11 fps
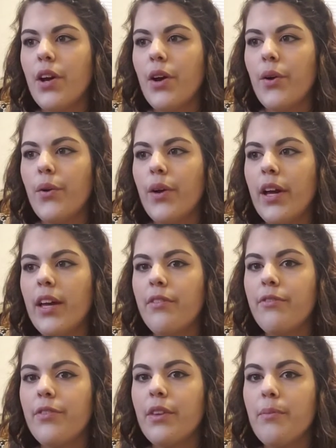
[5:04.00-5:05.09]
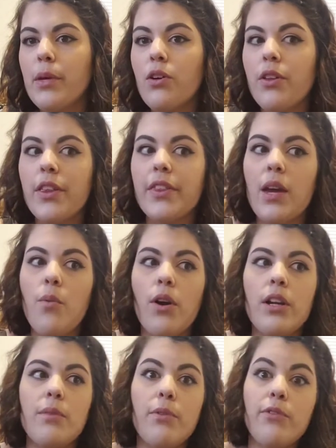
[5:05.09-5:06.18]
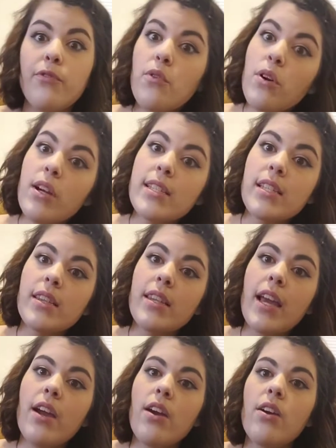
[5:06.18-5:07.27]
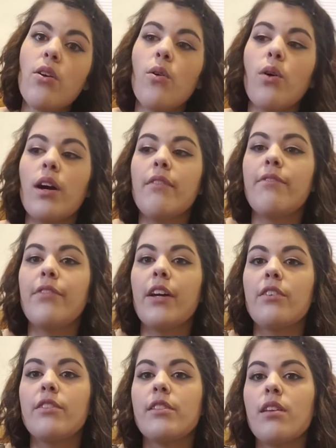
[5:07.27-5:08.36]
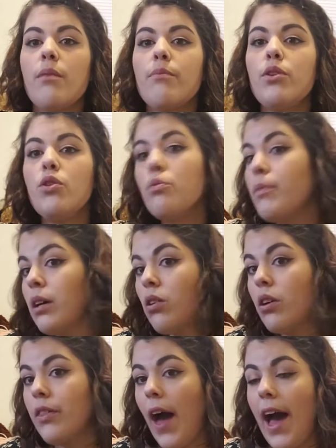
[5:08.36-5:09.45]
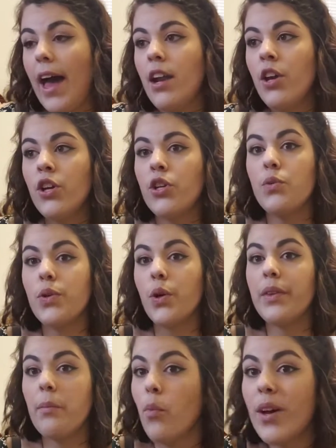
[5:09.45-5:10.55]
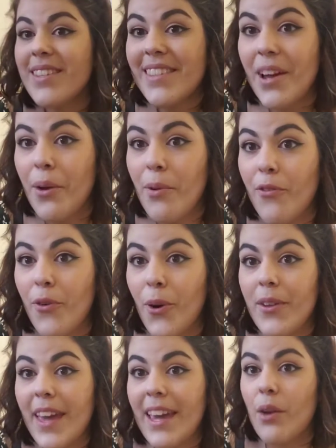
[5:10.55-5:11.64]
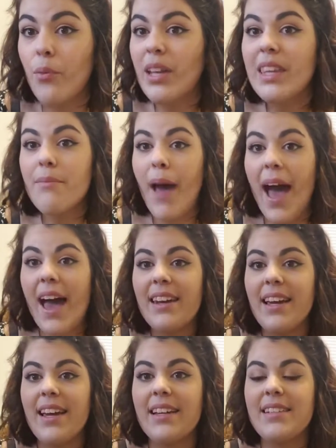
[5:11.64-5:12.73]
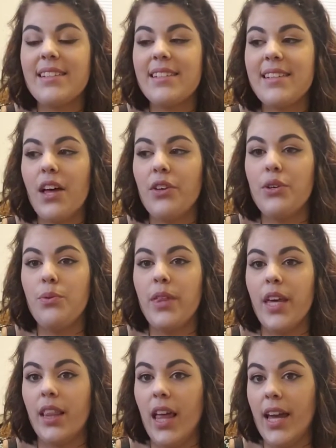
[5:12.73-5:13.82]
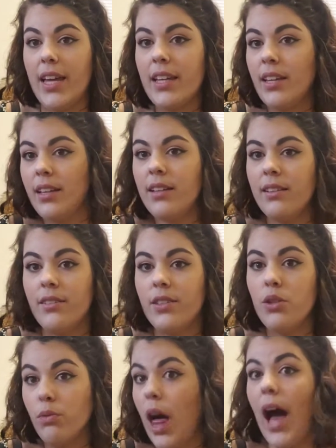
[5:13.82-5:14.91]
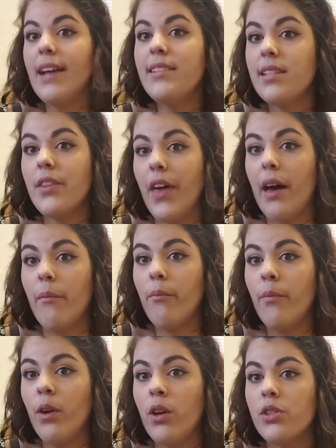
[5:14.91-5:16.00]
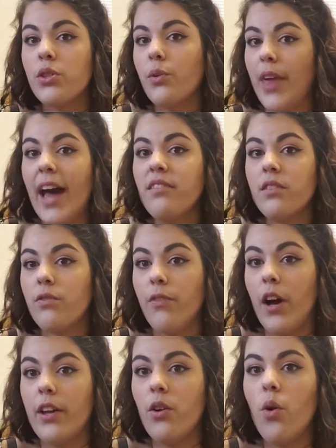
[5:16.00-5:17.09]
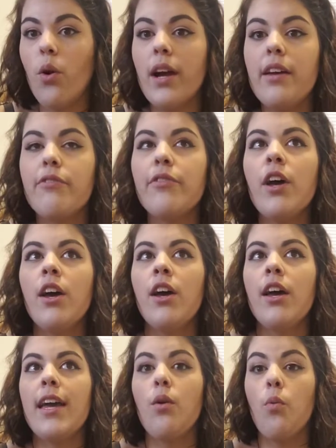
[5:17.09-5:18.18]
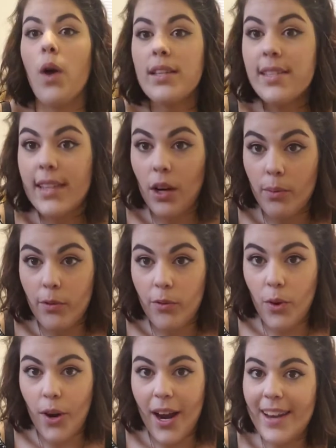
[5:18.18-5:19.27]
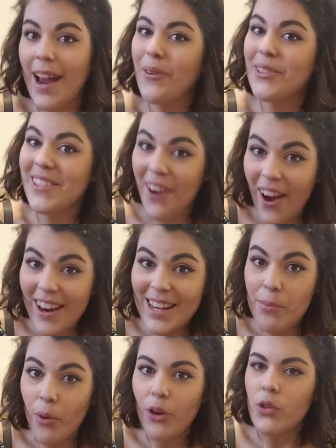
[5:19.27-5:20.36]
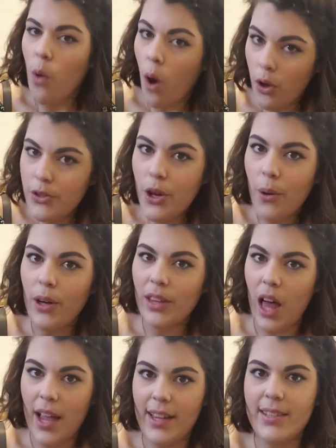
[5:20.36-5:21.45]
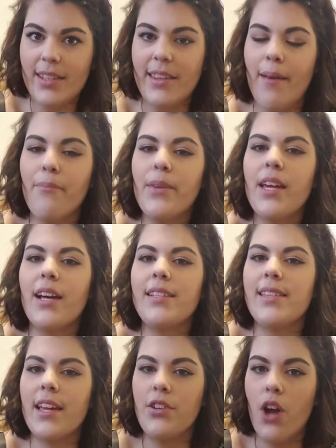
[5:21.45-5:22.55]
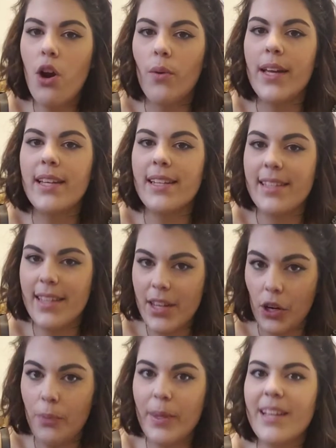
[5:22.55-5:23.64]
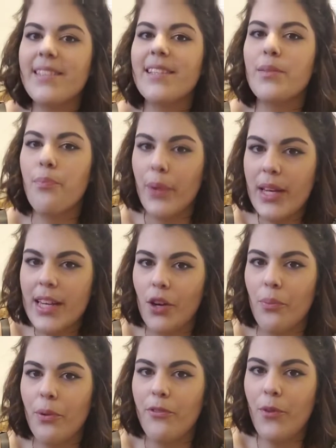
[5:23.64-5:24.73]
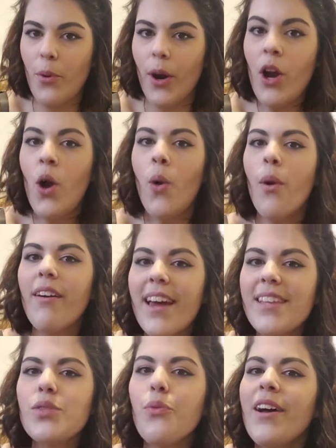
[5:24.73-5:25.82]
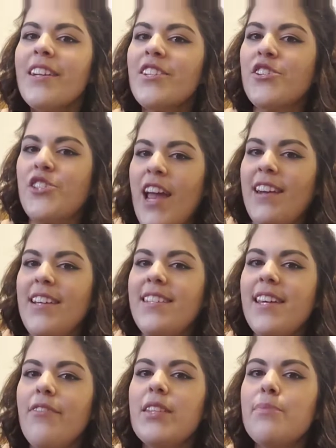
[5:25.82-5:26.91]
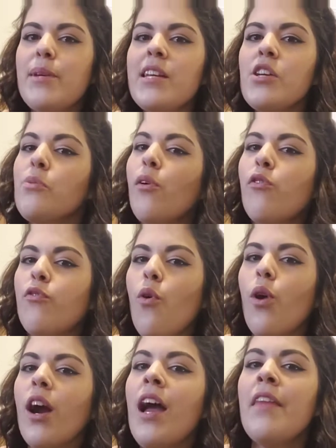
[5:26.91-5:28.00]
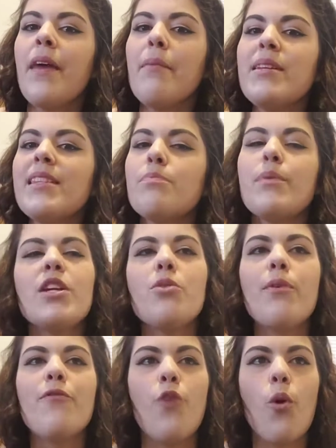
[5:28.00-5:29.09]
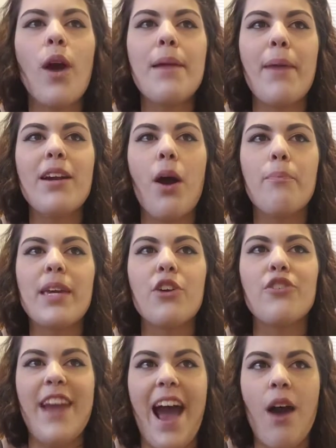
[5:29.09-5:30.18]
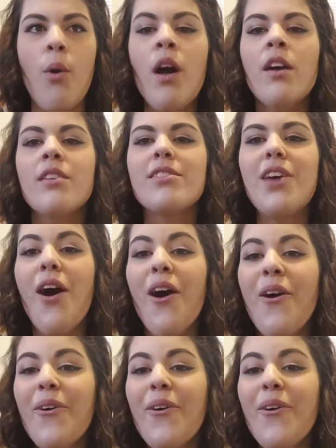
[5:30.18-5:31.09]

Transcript: so if the milk that they wanted before isn't there, or if there's some new milk that you told them wasn't there before, they get really mad and tell you that, like, you lied to them. So that's fun. Or if it was there before and now it's not anymore, you also are lying to them because they know it is here because it's been here before. Well, guess what, Janice? If it's been here before, that means it's been here before and might not be here now. So